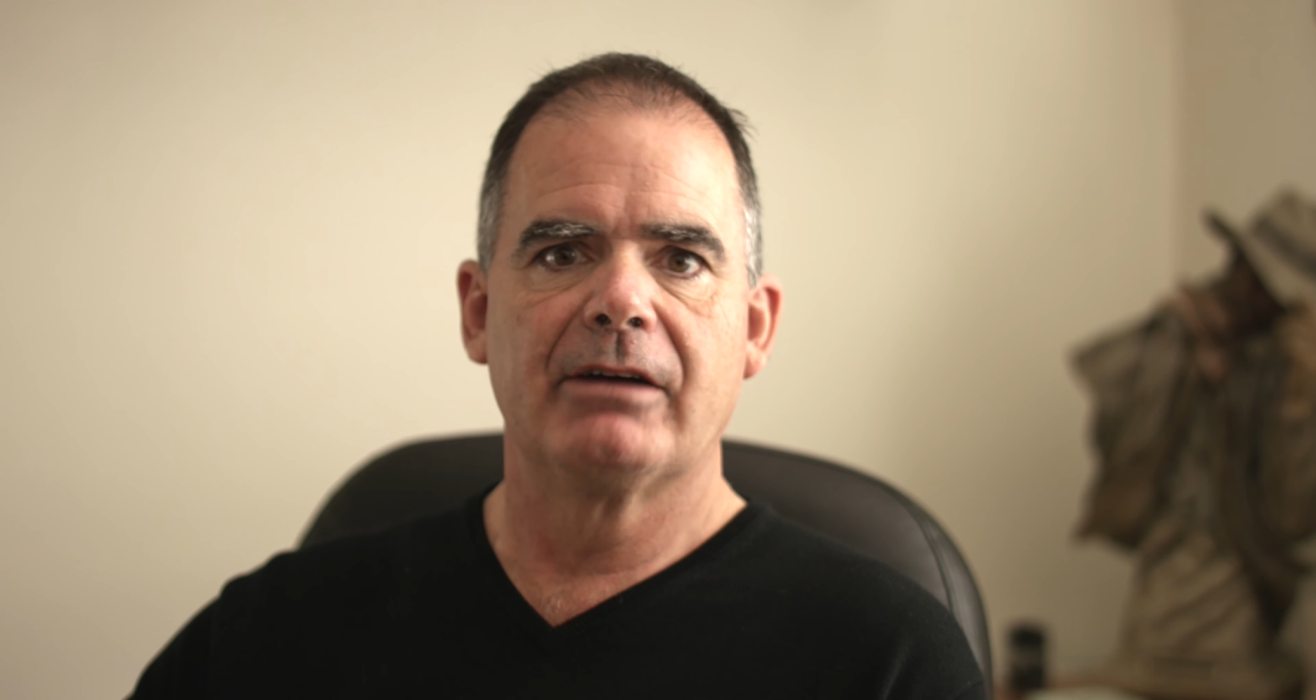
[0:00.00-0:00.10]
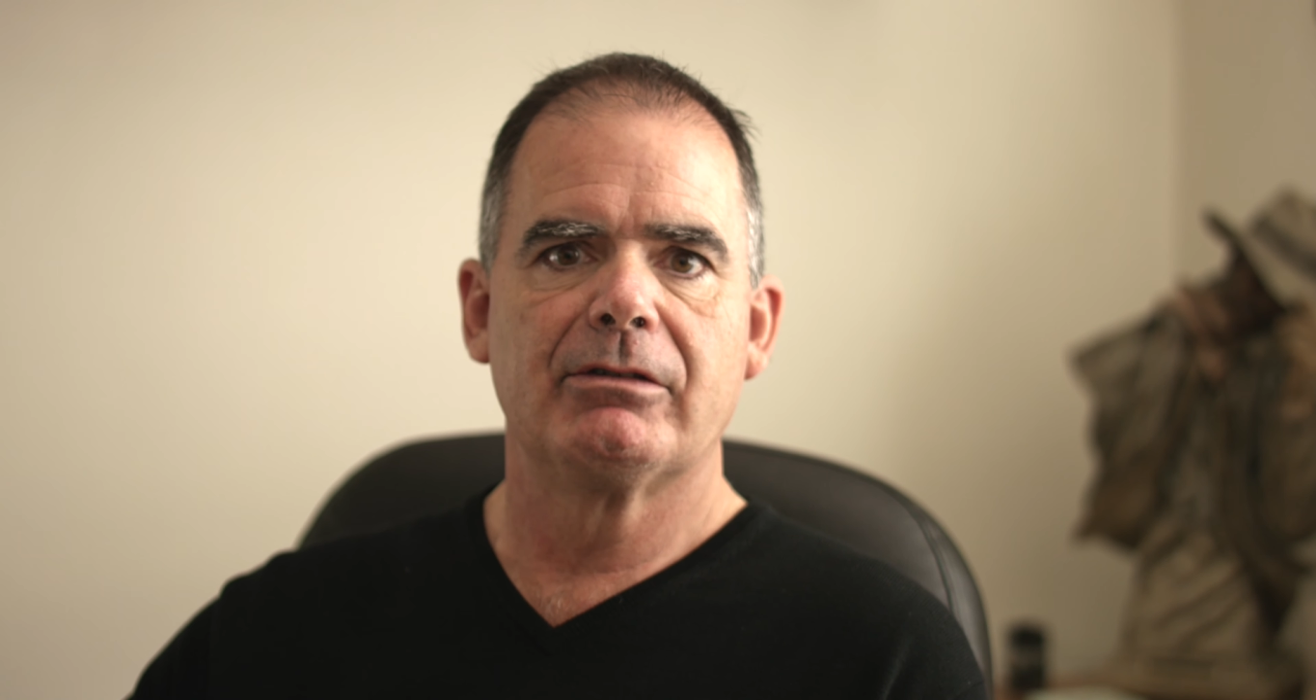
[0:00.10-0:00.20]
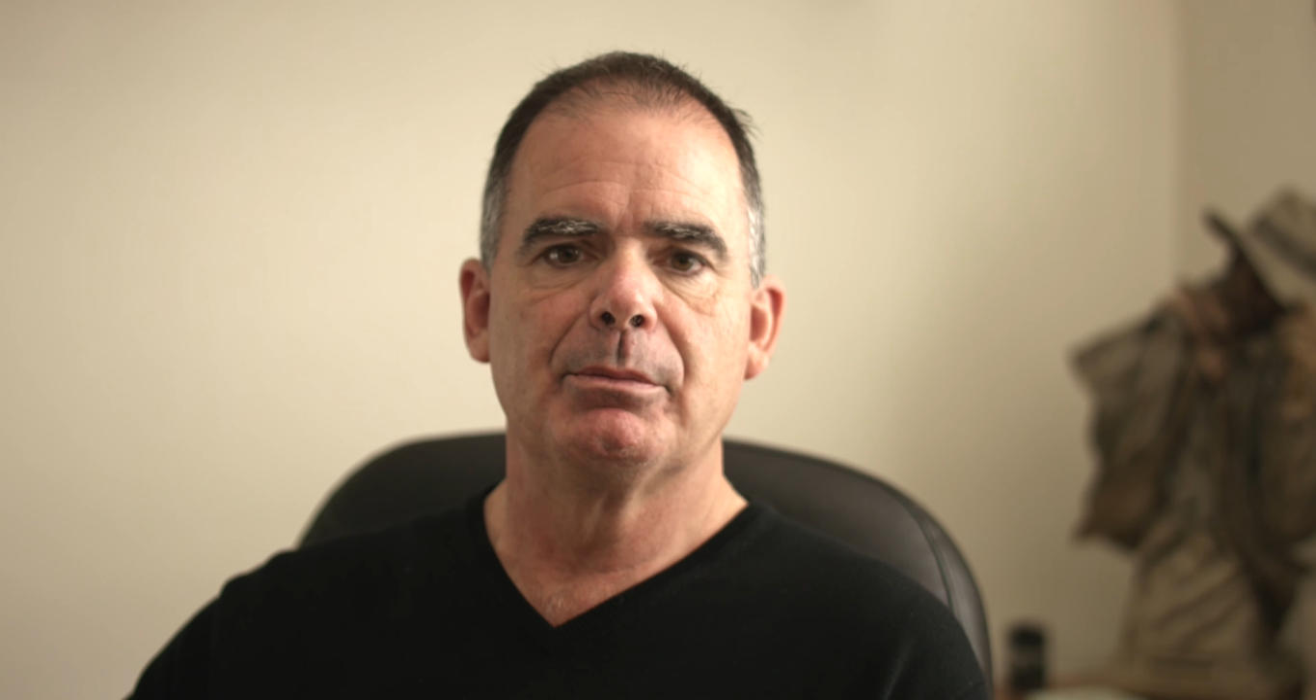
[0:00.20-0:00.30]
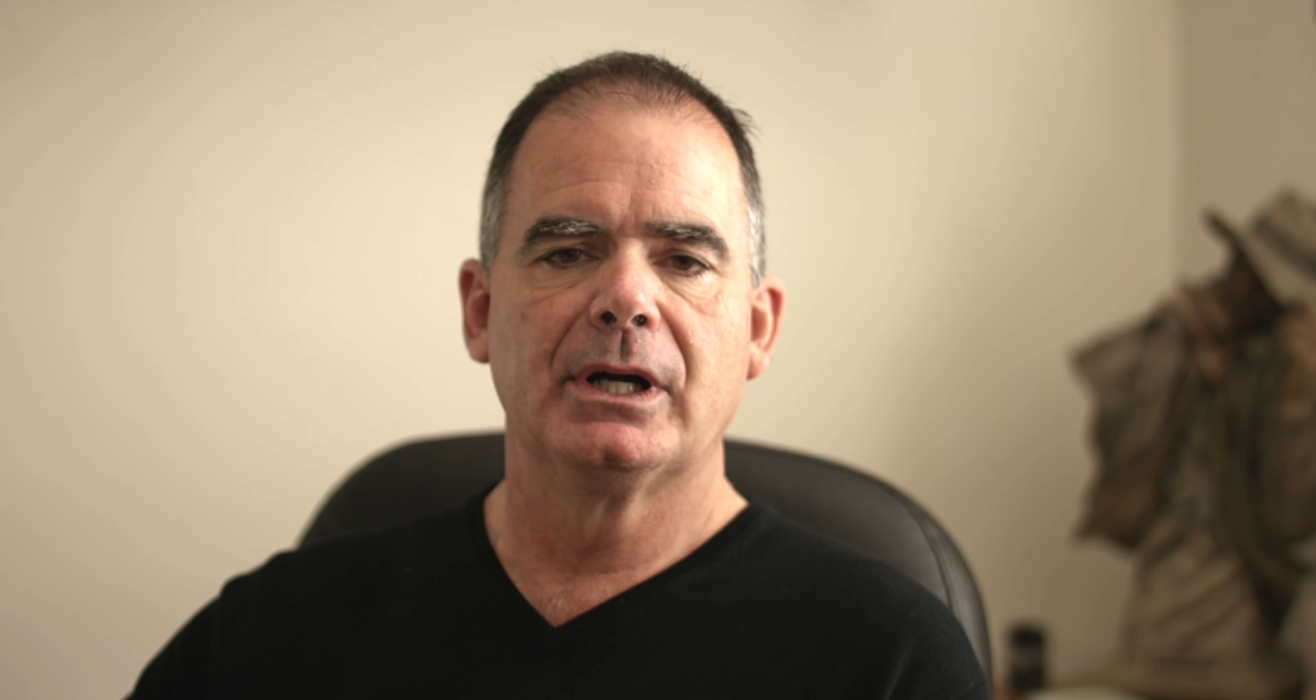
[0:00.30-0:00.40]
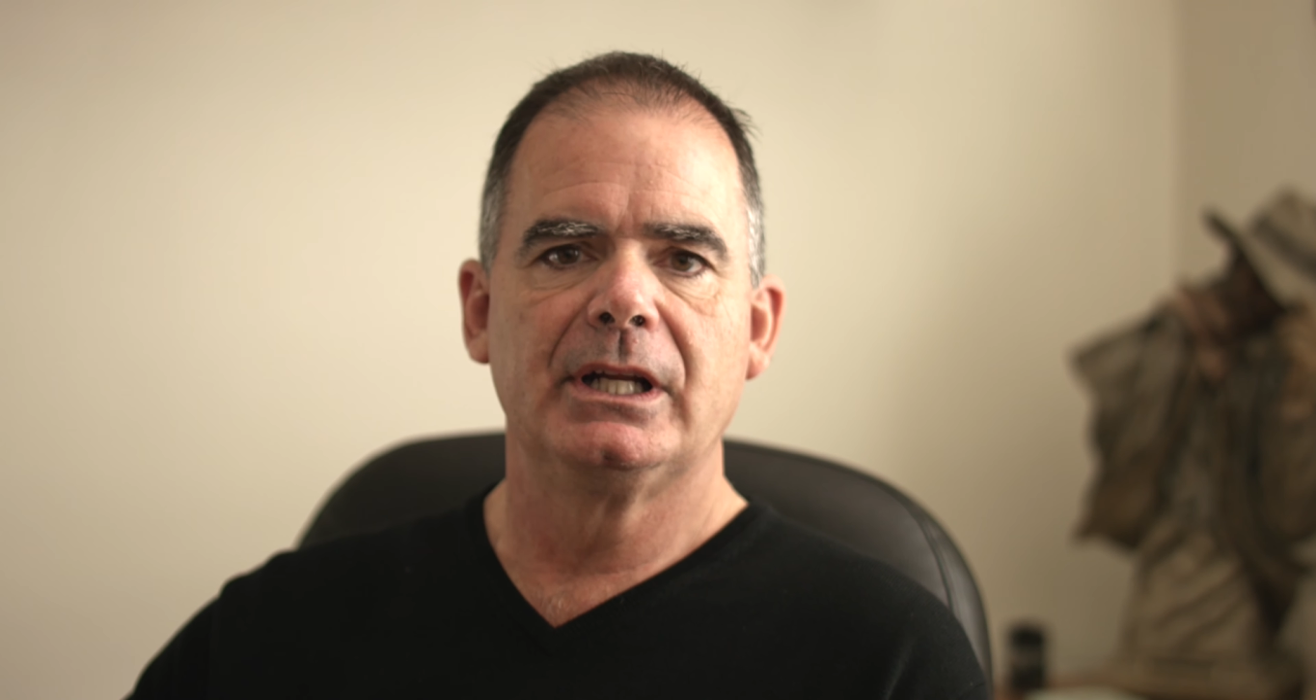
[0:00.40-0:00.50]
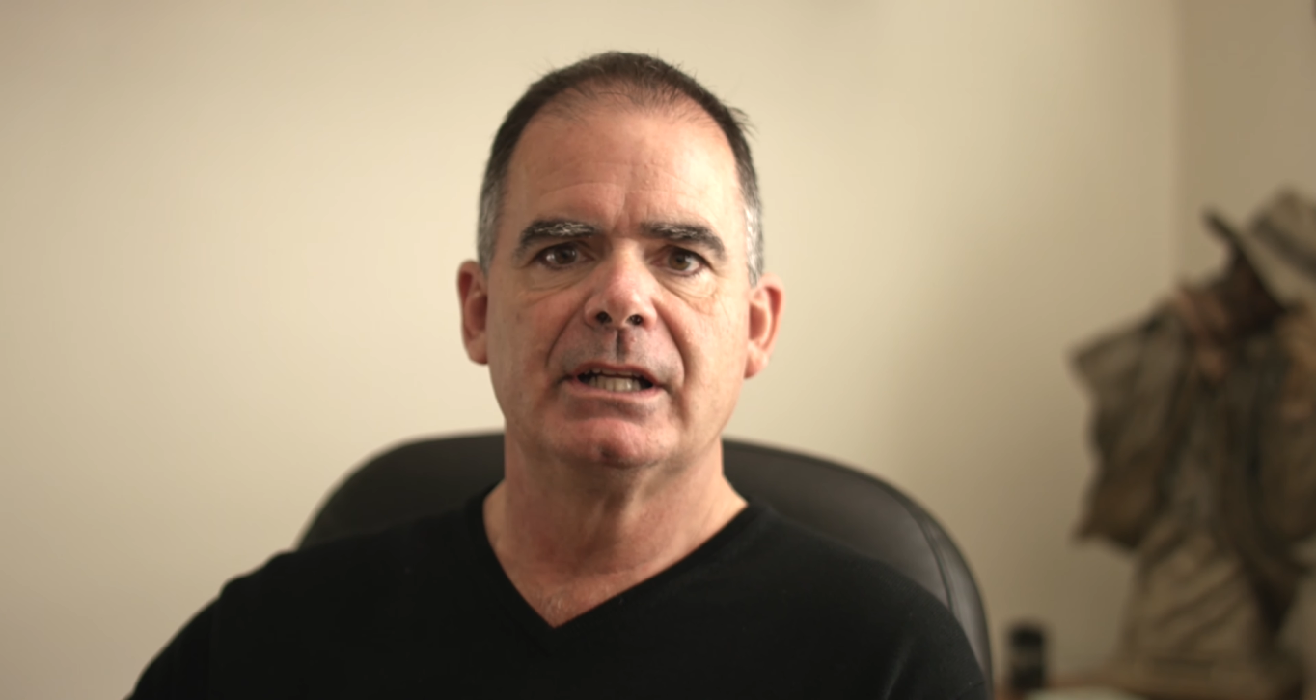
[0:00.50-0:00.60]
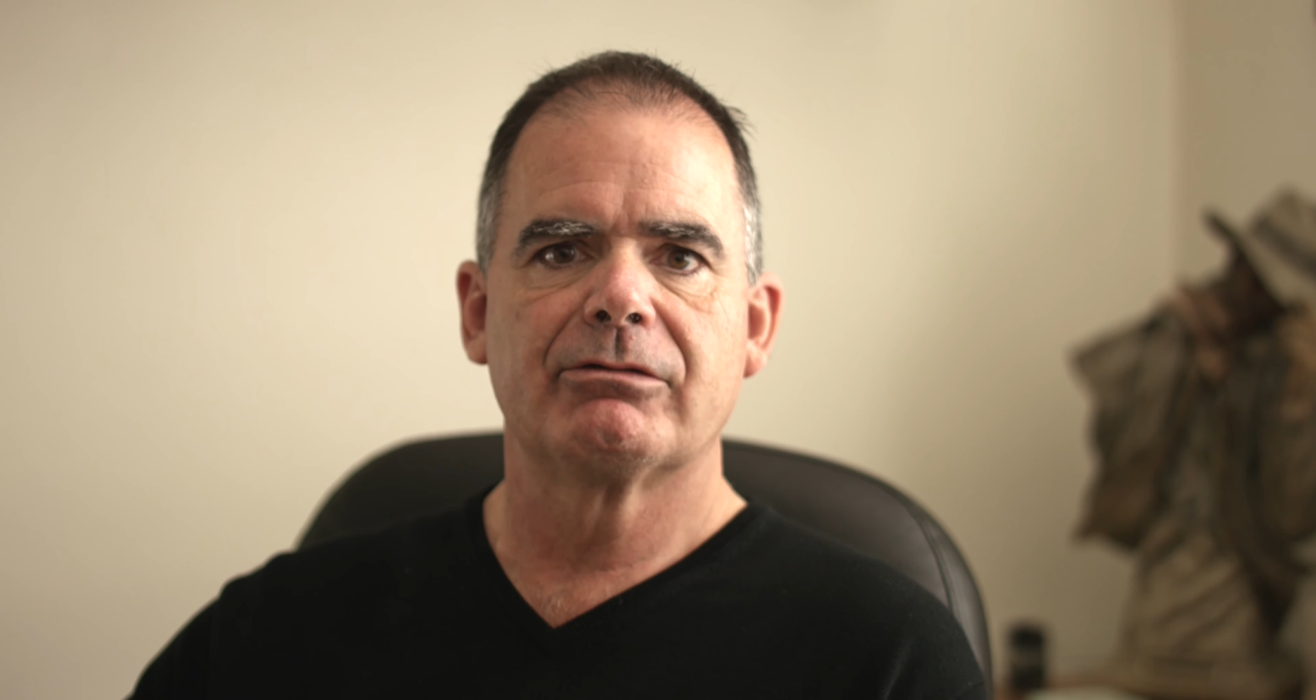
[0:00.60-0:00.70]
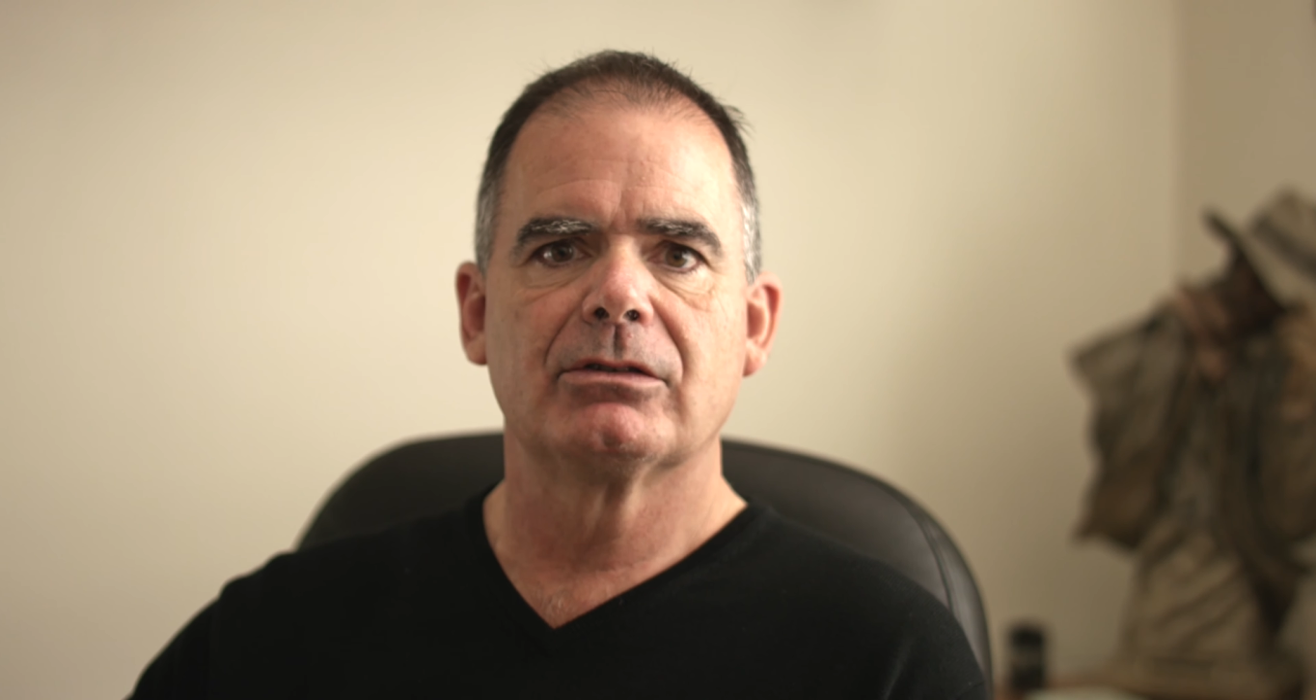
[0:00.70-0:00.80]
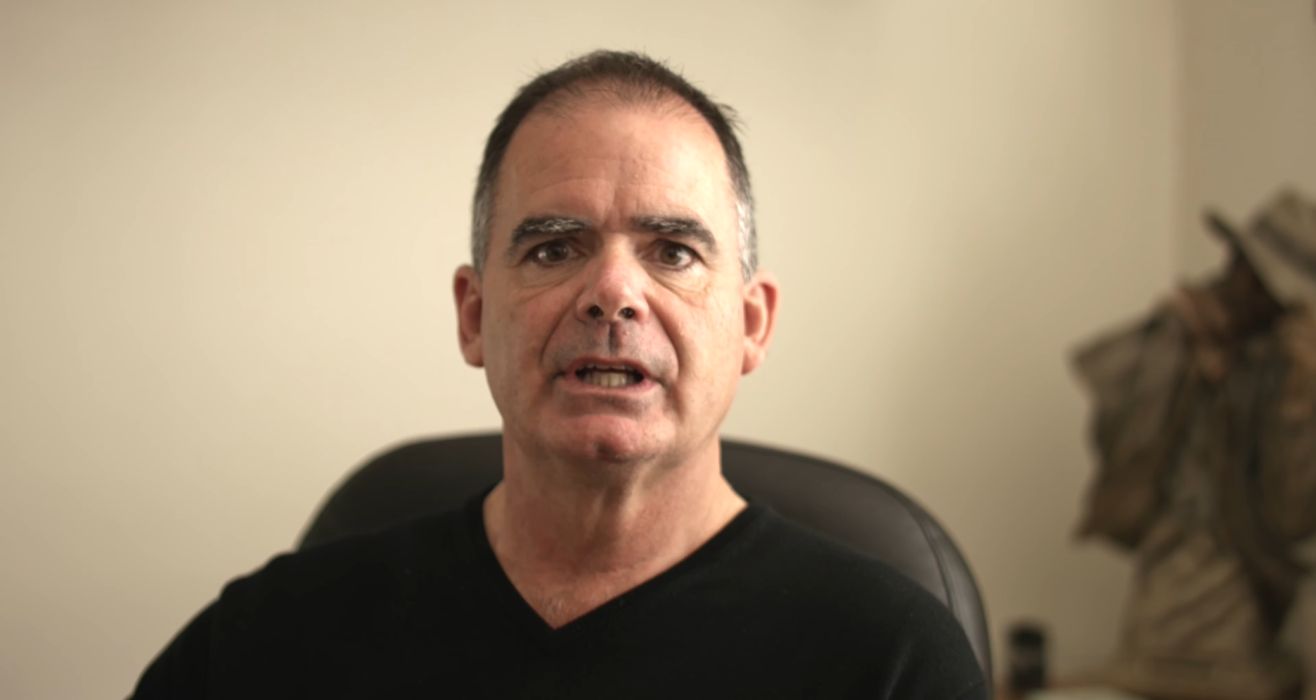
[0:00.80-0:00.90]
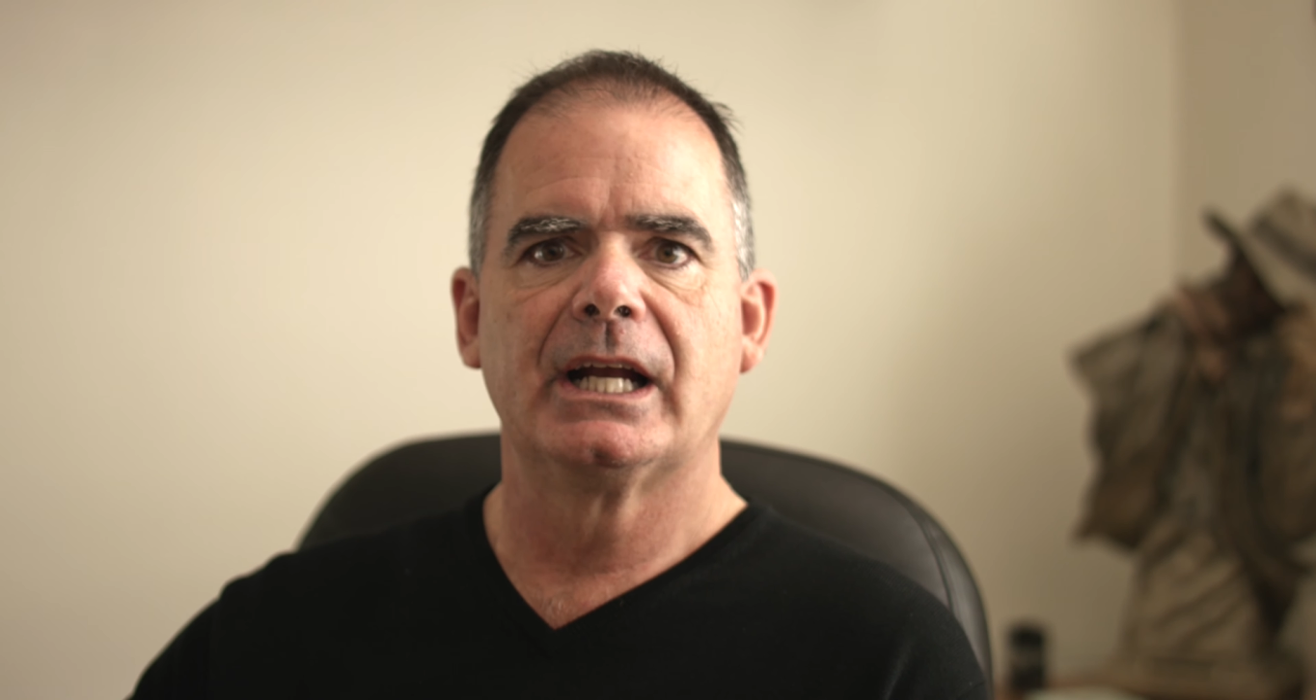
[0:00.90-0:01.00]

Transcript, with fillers: everybody differently.